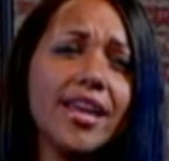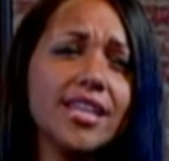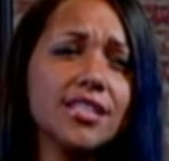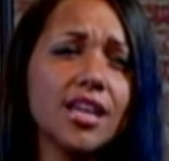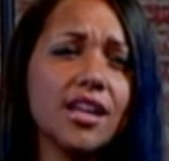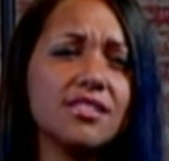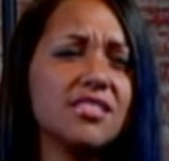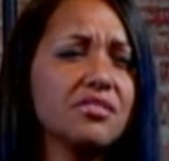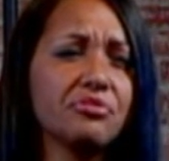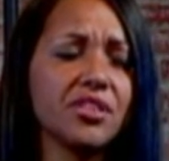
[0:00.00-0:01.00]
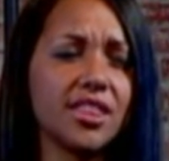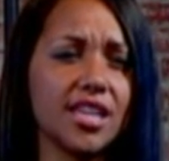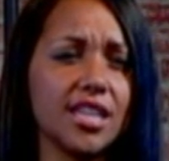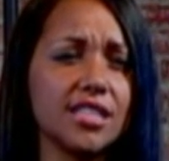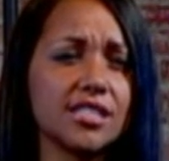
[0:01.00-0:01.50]
Trying
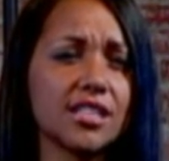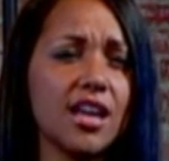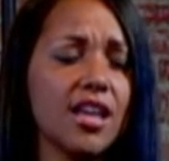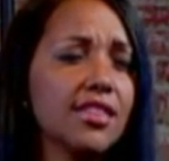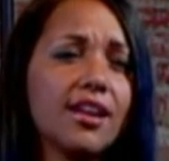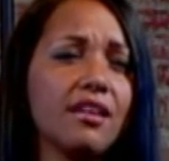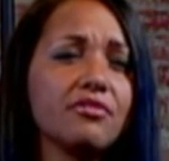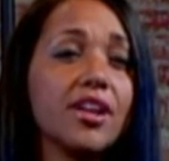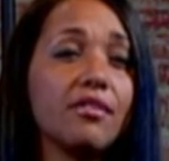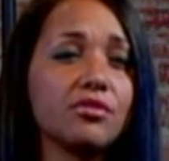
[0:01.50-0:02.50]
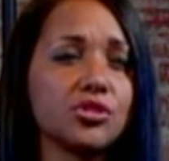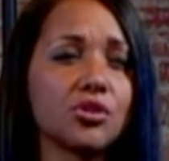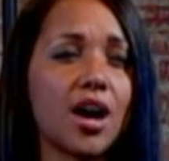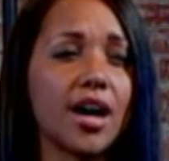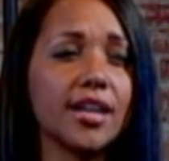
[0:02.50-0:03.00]
different things that I've
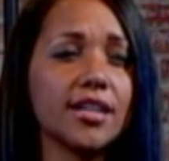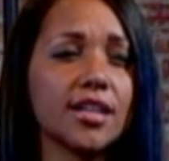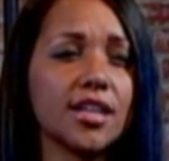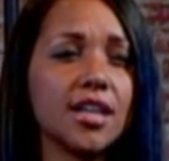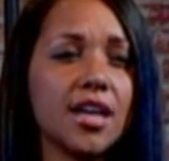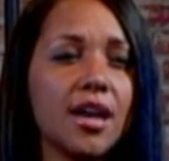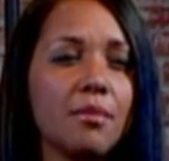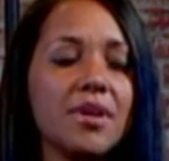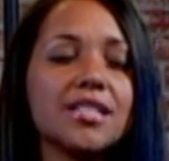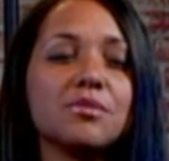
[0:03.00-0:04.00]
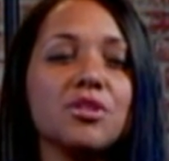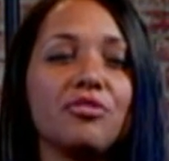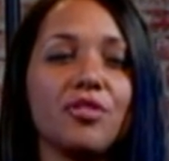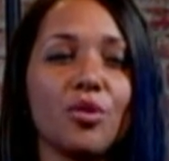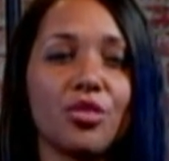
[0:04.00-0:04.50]
never tried.
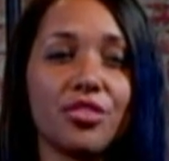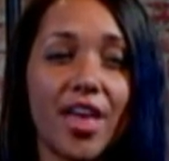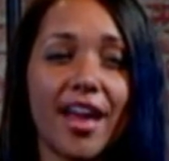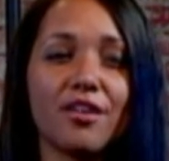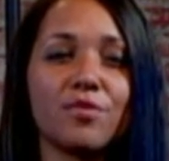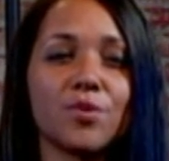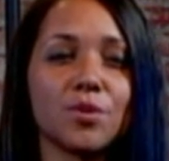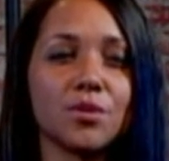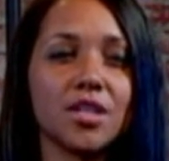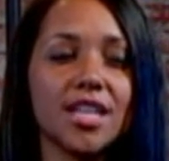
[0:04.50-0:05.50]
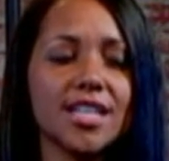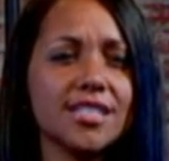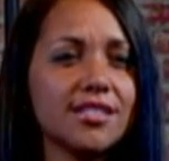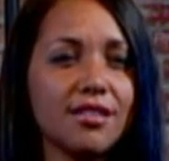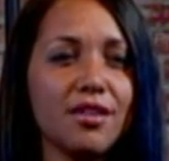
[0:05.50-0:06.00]
Makes me feel thankful
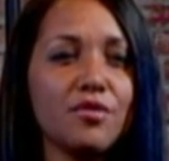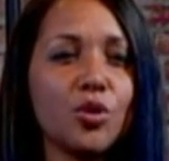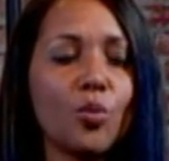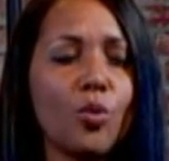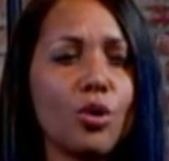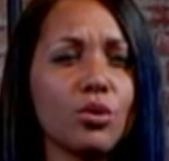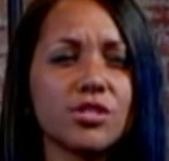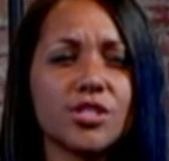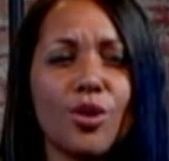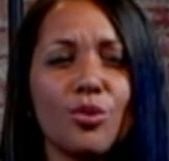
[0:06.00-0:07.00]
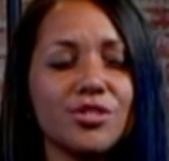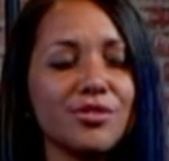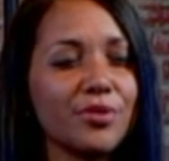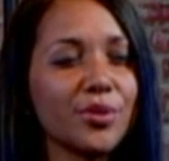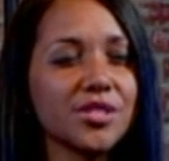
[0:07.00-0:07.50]
to live in a world
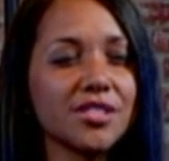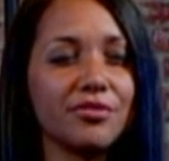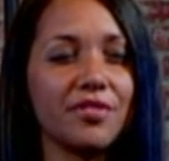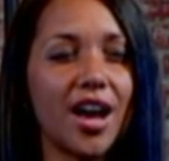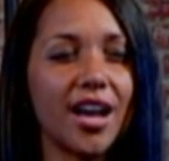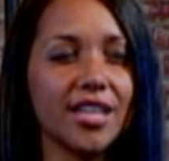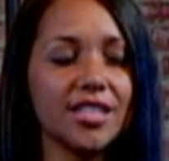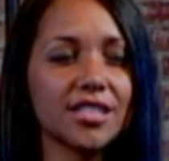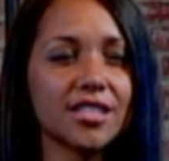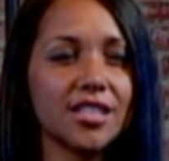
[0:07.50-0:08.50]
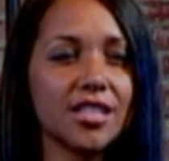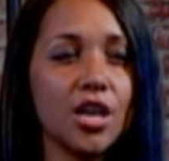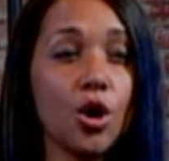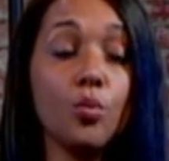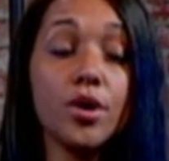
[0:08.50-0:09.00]
so diversified.
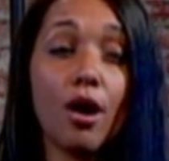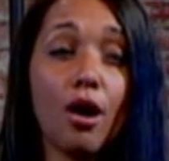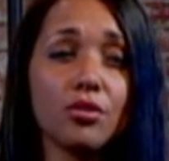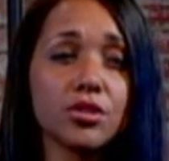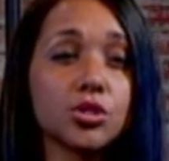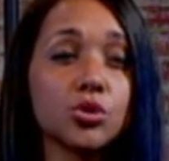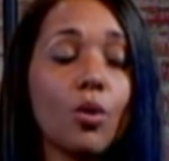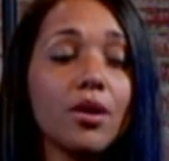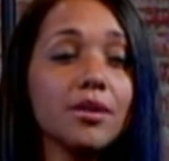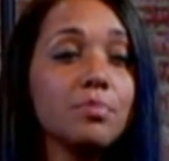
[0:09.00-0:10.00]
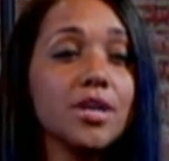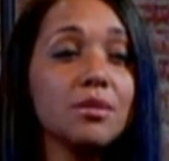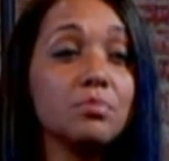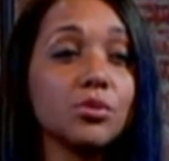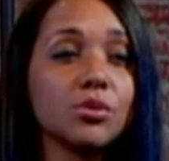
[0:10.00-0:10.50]
We are
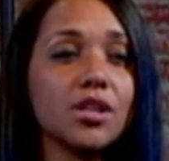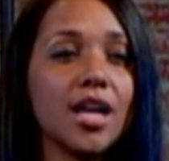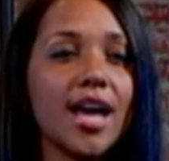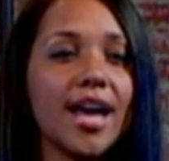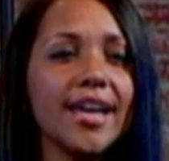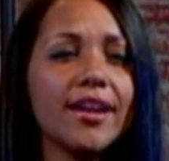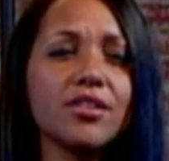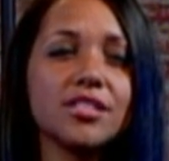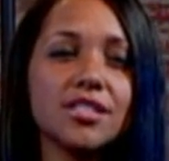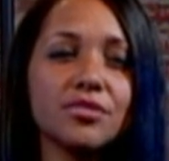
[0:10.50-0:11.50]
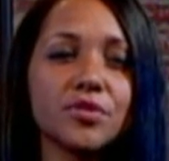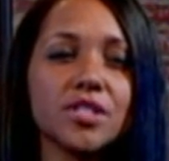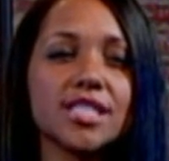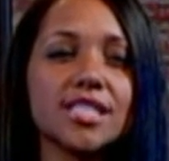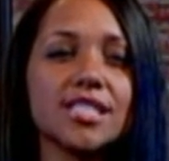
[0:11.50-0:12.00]
assorted people, and our
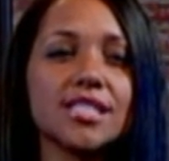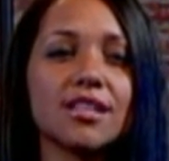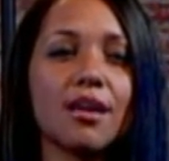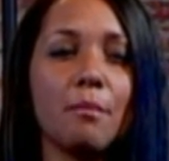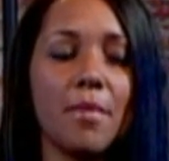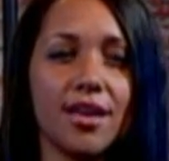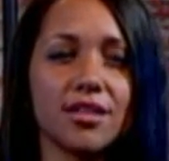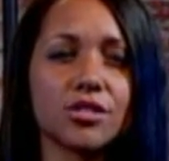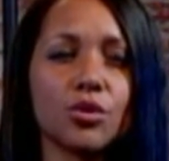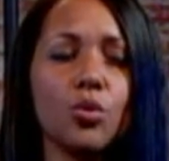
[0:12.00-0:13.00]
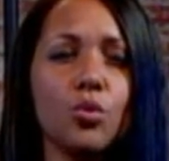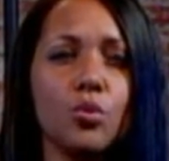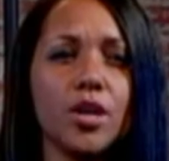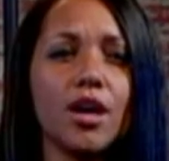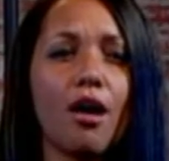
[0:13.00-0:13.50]
differences make us
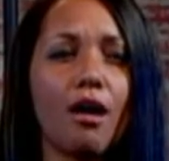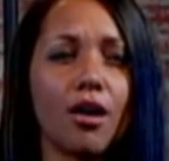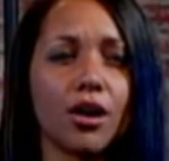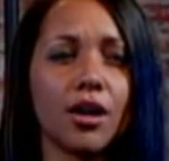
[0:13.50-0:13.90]
who we